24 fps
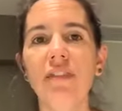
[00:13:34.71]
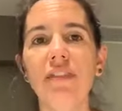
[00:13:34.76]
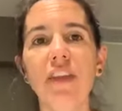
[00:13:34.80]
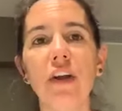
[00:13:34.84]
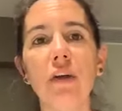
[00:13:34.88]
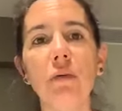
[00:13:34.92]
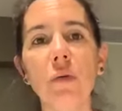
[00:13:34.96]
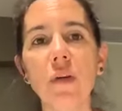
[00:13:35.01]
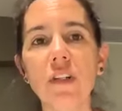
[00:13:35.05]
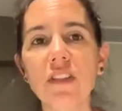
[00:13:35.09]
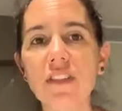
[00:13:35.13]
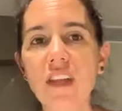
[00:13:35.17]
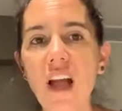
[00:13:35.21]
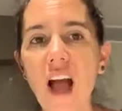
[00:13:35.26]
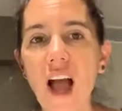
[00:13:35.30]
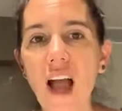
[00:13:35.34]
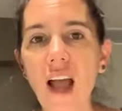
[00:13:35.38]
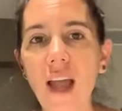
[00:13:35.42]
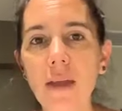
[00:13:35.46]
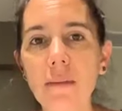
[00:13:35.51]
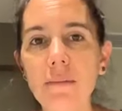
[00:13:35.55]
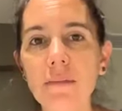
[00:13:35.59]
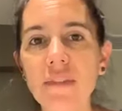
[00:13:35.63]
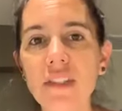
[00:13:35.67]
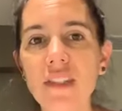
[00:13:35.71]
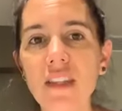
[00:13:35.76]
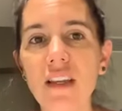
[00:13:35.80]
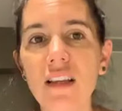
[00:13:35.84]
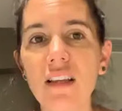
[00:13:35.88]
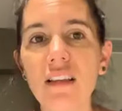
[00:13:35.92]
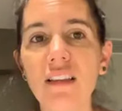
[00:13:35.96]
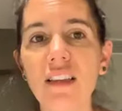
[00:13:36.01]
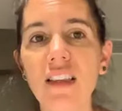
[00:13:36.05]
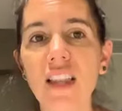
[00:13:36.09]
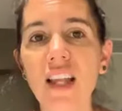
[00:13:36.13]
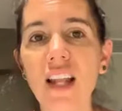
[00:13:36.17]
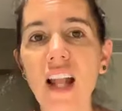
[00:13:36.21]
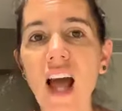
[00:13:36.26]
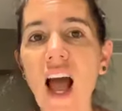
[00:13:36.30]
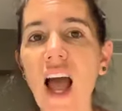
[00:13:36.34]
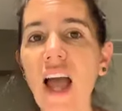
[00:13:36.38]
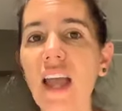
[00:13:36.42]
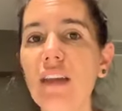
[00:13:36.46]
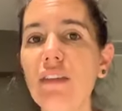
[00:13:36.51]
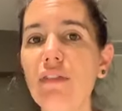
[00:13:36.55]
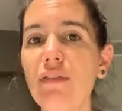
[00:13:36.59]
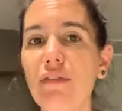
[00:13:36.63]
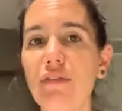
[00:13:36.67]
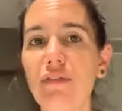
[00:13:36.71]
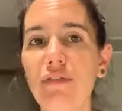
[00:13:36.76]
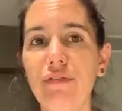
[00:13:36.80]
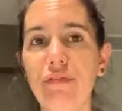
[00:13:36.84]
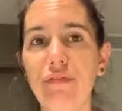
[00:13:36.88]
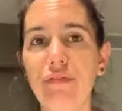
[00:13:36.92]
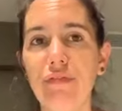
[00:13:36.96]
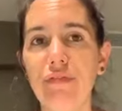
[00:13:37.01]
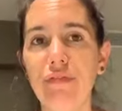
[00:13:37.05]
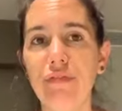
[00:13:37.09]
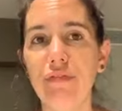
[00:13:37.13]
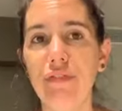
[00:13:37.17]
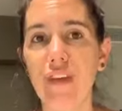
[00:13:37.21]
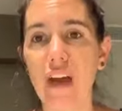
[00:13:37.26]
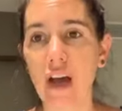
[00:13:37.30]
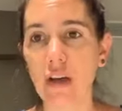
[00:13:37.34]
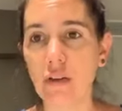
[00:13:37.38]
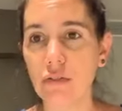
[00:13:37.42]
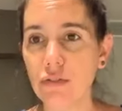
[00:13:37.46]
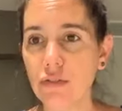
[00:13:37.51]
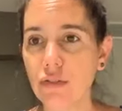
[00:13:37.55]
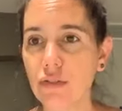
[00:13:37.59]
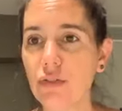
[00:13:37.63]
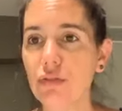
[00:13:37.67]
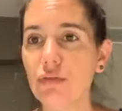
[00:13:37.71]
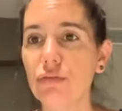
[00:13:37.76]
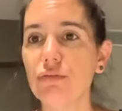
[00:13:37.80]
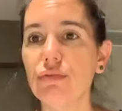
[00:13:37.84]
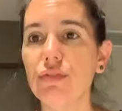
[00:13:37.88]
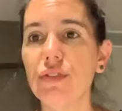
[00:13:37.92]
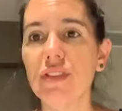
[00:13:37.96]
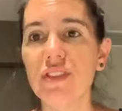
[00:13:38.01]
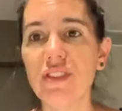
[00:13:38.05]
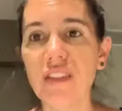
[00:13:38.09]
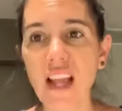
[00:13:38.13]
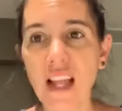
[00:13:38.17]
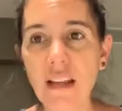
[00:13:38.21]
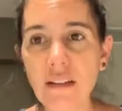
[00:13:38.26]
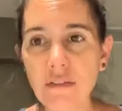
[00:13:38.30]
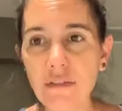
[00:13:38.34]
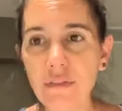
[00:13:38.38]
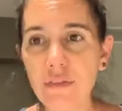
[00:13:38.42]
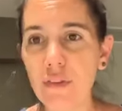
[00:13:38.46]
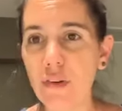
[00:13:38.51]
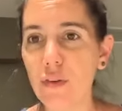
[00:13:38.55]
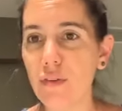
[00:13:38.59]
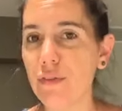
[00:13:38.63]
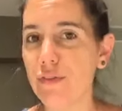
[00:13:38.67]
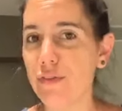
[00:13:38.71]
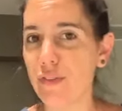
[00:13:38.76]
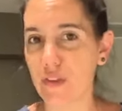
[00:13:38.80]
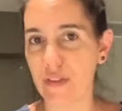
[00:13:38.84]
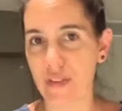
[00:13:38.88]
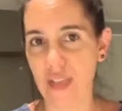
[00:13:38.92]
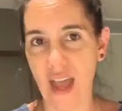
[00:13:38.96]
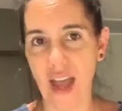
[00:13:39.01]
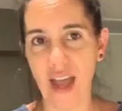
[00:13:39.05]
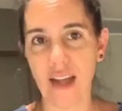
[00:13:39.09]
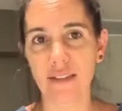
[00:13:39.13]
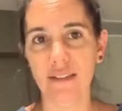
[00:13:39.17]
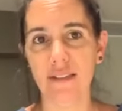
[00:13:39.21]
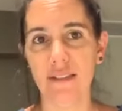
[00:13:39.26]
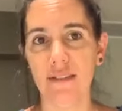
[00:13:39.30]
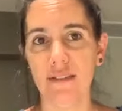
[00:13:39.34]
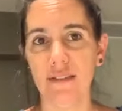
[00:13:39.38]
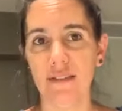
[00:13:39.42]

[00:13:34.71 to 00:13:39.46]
There were times that I felt resentful for that.